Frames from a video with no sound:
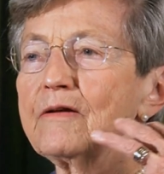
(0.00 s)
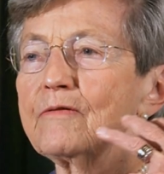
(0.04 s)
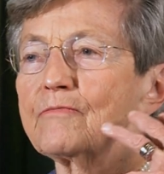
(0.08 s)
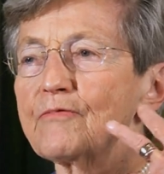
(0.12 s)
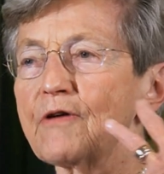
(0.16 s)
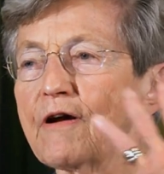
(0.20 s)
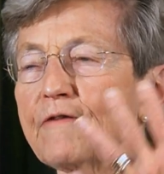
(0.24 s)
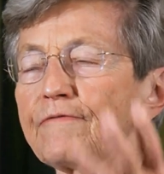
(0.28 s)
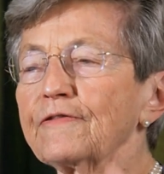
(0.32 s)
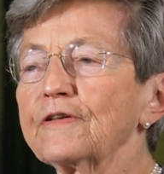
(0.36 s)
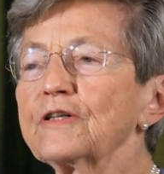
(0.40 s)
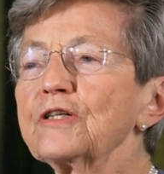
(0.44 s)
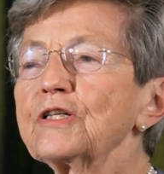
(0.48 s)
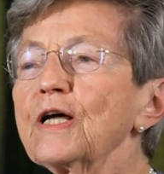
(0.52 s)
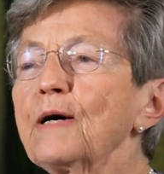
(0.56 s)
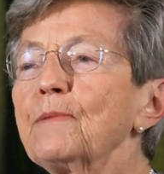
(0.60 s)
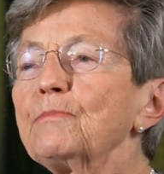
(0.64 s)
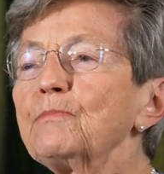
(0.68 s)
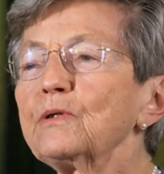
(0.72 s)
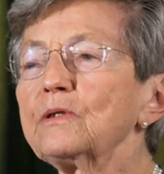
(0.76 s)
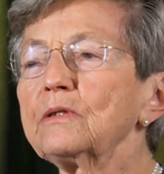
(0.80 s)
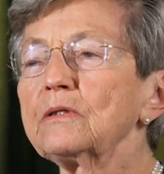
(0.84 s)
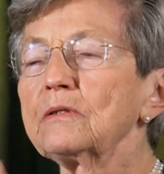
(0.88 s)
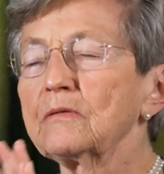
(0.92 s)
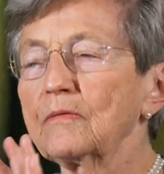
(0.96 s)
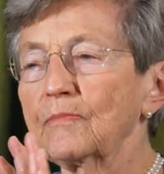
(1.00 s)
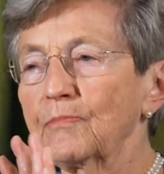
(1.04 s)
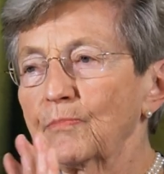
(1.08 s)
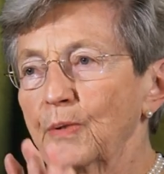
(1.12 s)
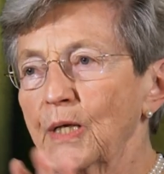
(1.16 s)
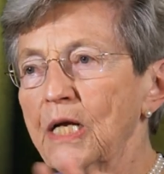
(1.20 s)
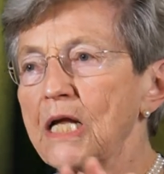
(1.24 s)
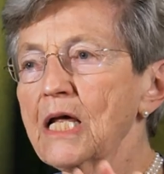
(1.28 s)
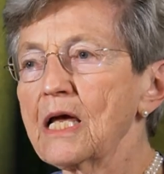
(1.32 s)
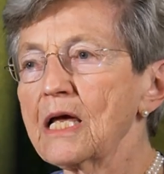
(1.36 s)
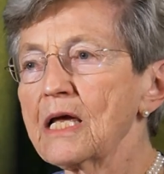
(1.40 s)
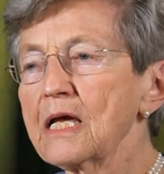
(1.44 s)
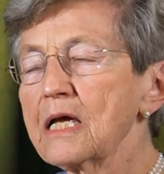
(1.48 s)
rough and tumble
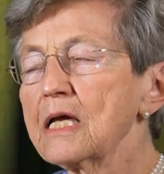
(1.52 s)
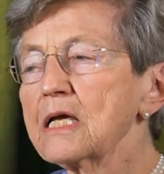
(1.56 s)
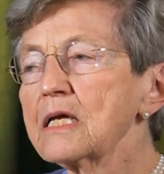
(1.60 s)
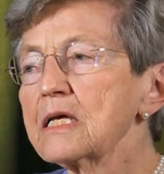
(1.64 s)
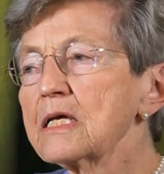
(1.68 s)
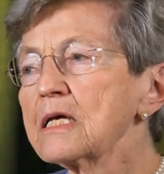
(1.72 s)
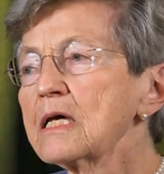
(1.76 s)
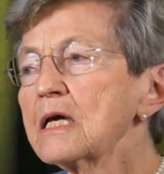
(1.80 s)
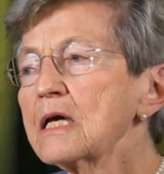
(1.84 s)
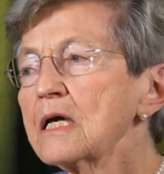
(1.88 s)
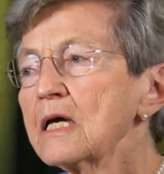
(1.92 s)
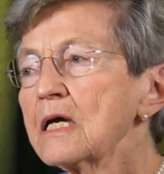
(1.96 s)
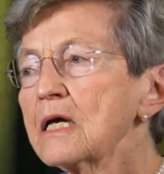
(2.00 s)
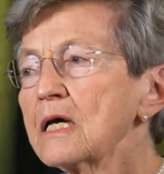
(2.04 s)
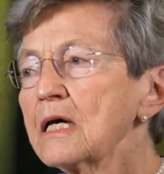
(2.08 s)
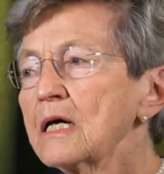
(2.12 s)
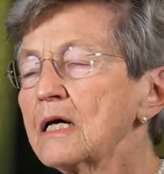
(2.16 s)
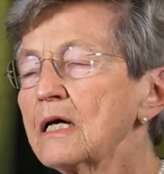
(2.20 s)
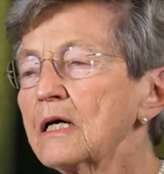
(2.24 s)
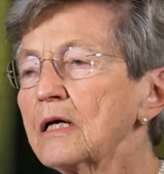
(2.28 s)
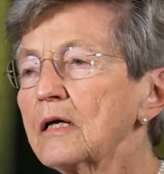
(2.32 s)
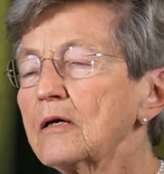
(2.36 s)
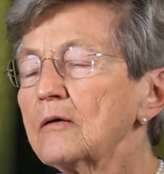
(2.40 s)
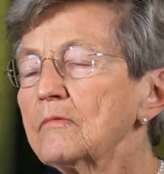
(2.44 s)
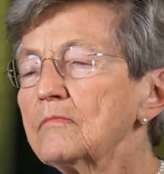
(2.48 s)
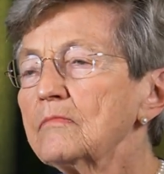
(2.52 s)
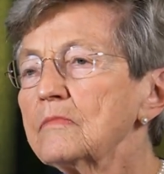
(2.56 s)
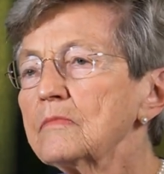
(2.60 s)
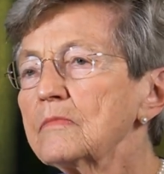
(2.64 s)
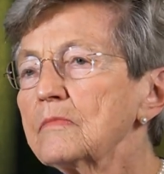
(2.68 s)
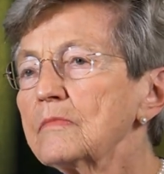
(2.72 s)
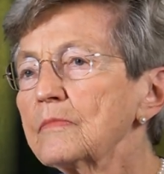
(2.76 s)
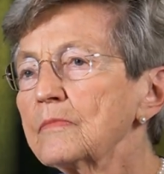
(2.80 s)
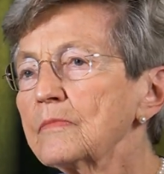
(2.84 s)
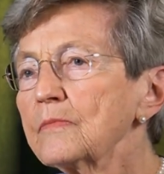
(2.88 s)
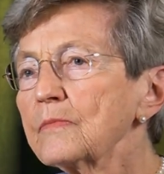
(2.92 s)
play, um,